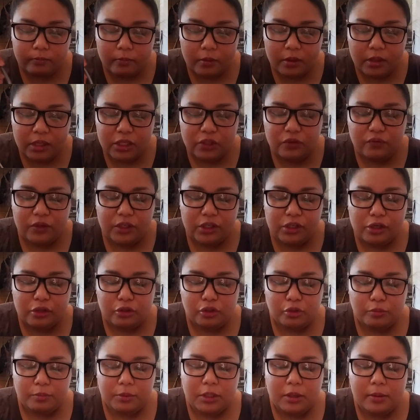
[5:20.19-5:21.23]
This video
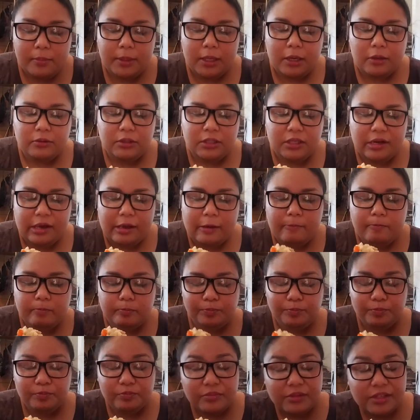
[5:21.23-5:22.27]
should be coming out today.
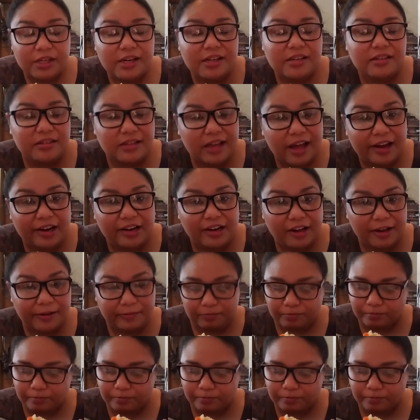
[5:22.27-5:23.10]
Today's Saturday.